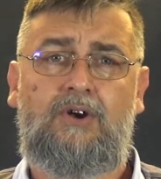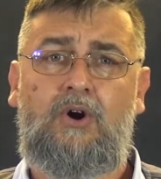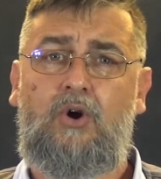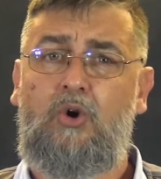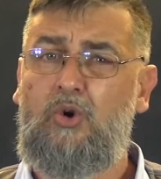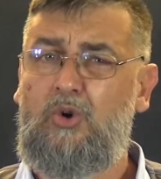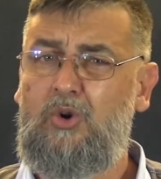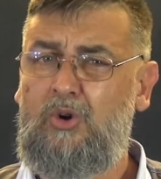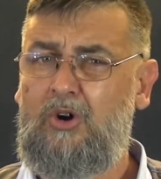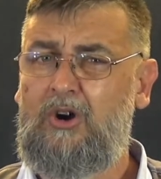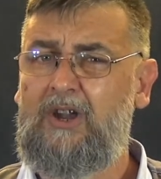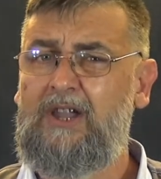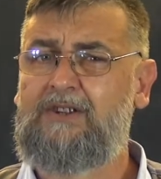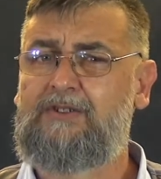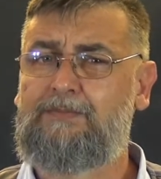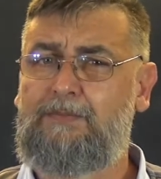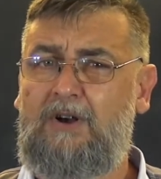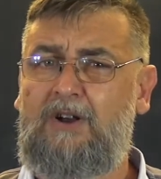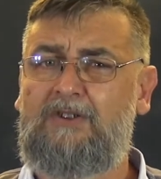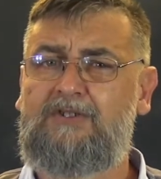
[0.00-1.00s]
Or it's
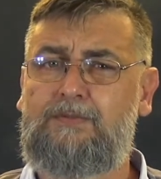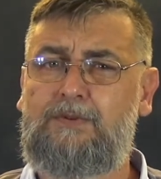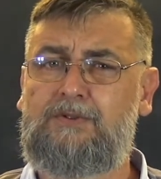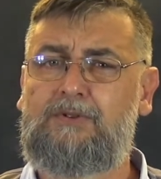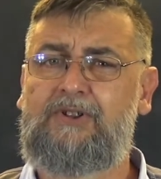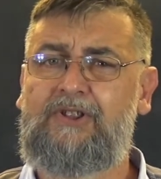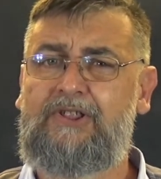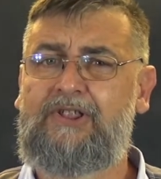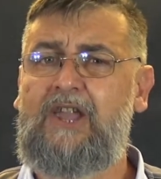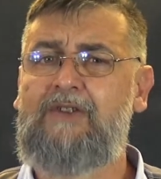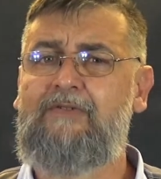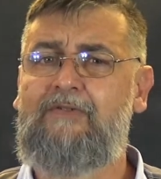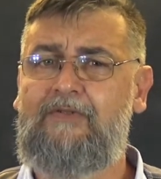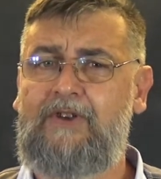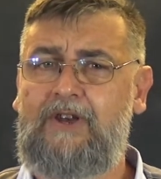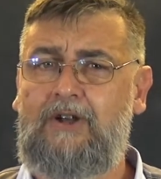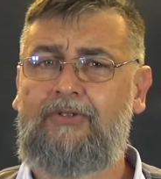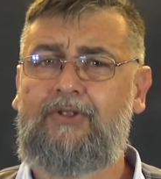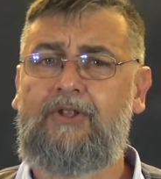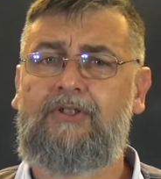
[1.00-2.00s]
possible that they
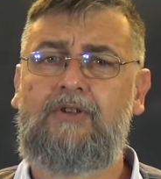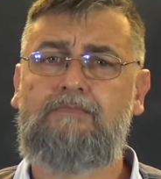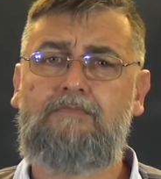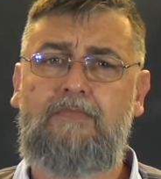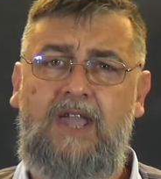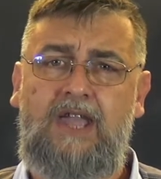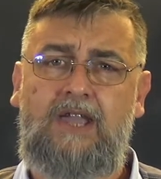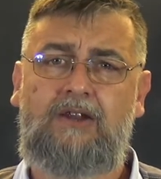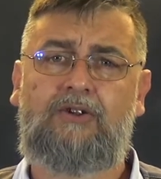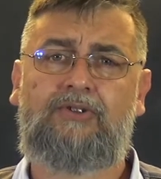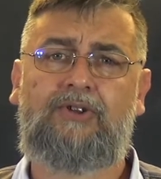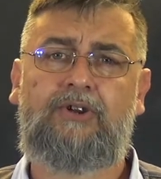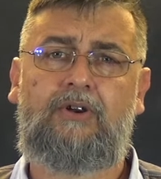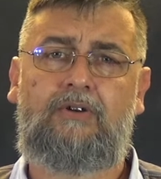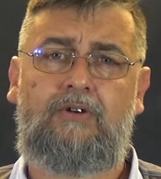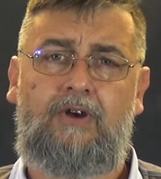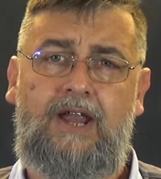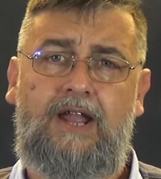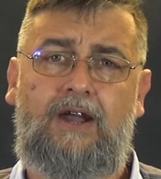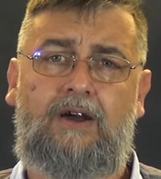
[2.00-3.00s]
felt that the man on the
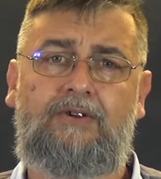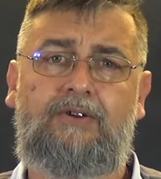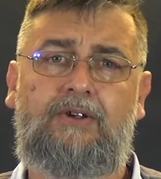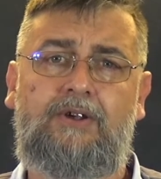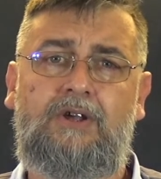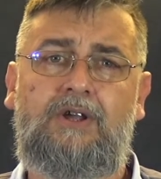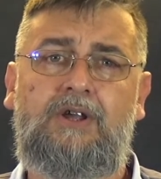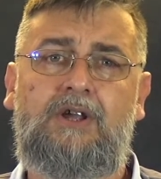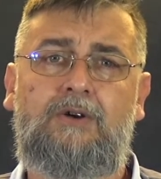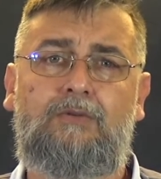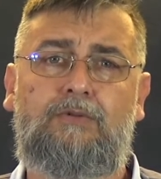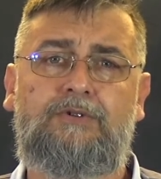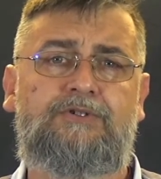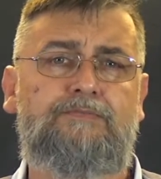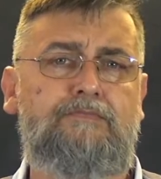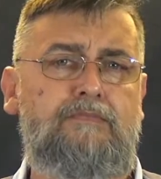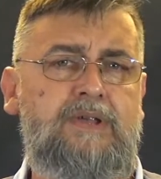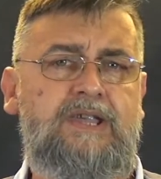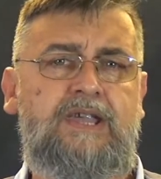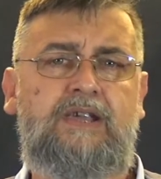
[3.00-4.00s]
ground was
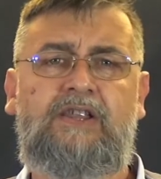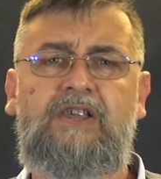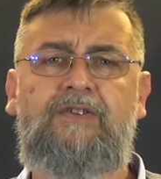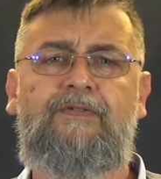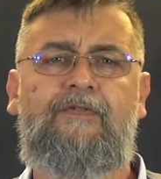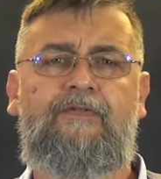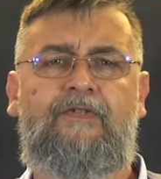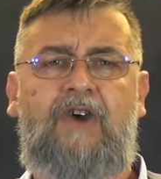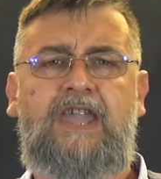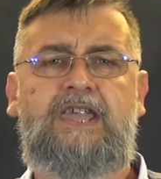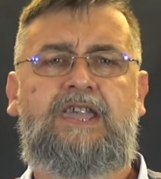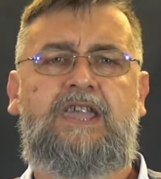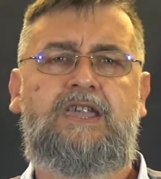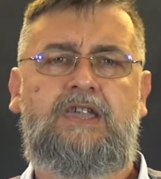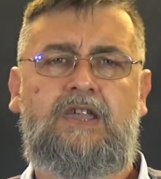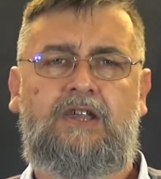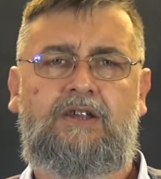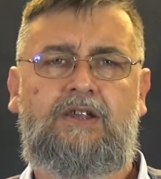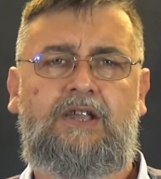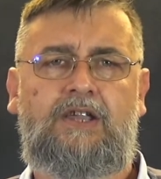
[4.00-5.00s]
merely faking
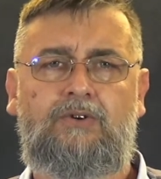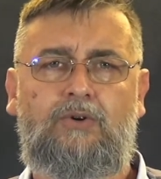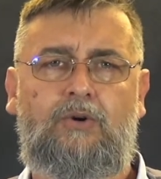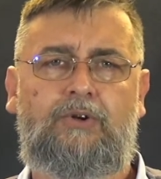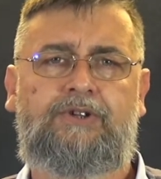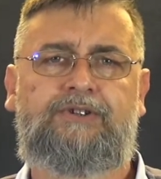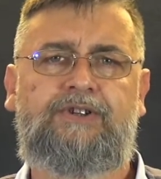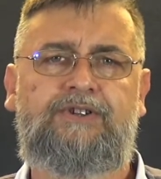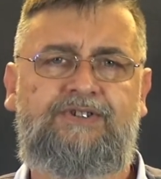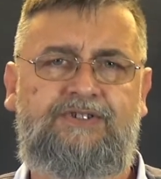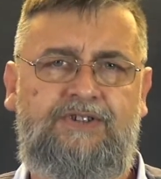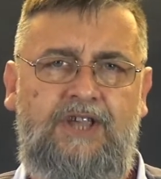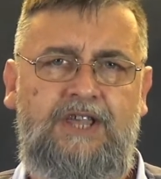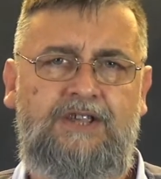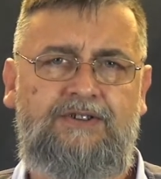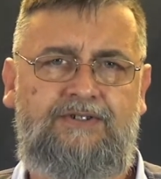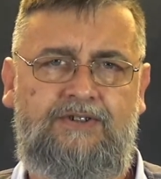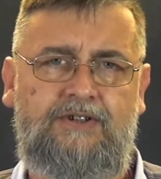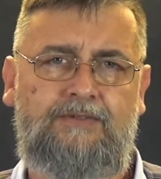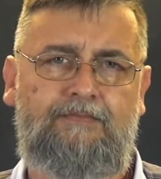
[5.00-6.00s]
it in order to
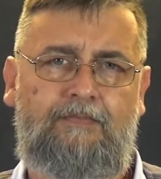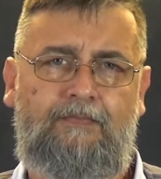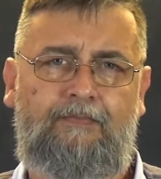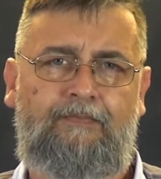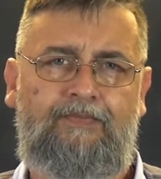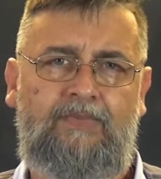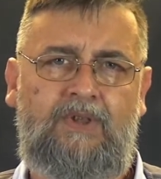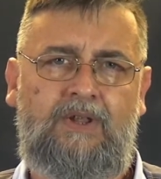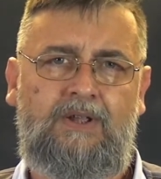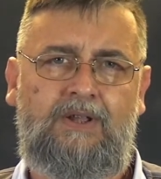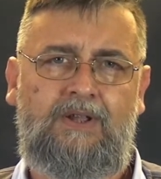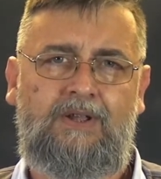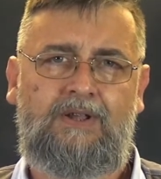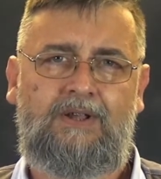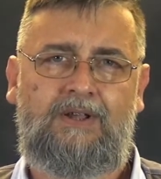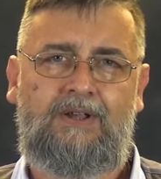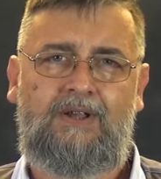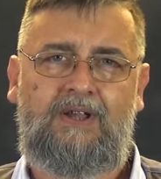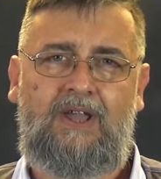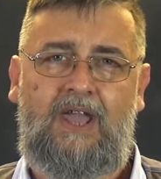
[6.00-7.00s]
seize them.
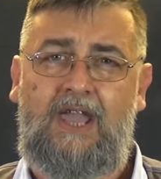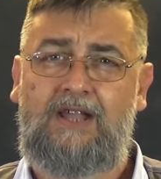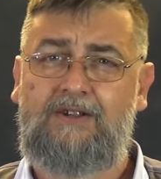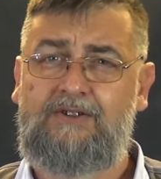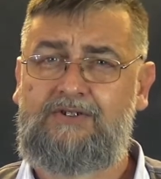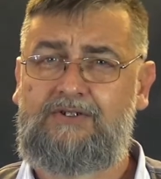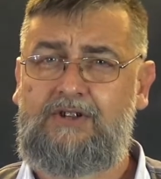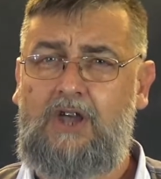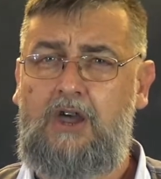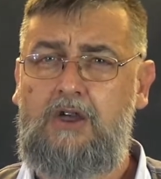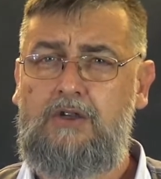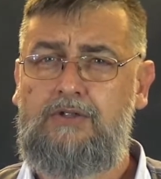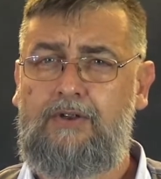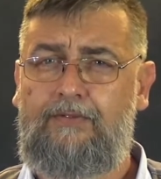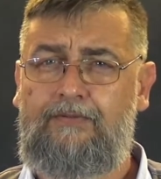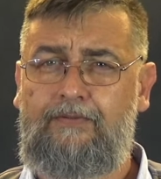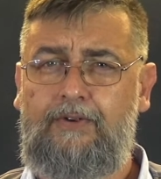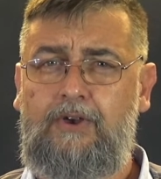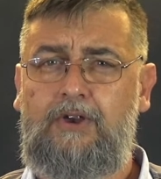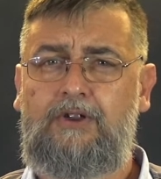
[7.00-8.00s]
And so the
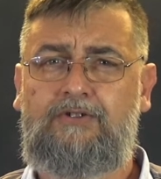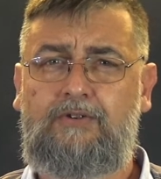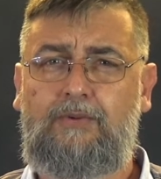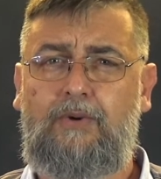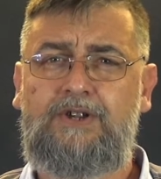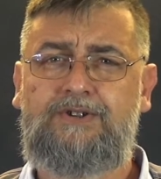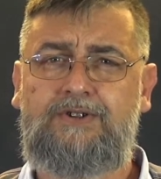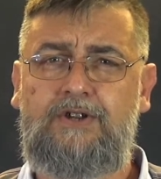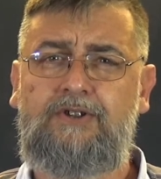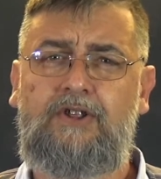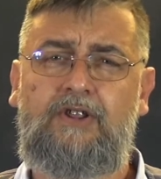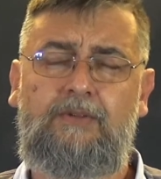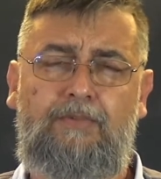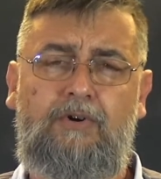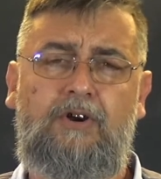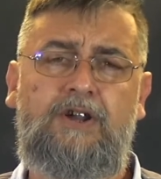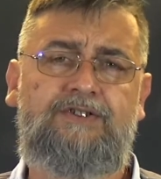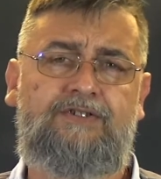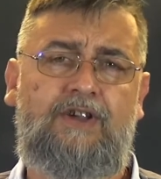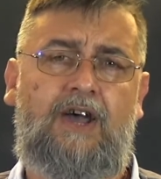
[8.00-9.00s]
first question that the
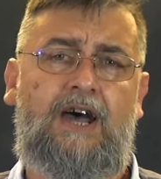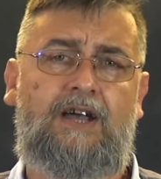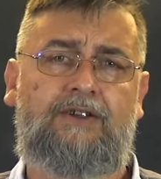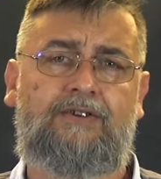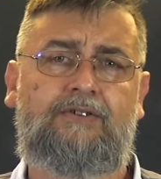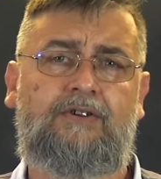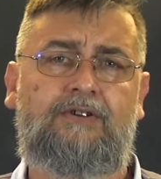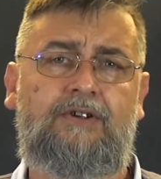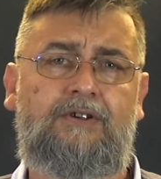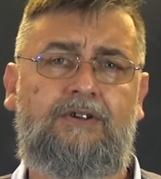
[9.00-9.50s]
priest asked,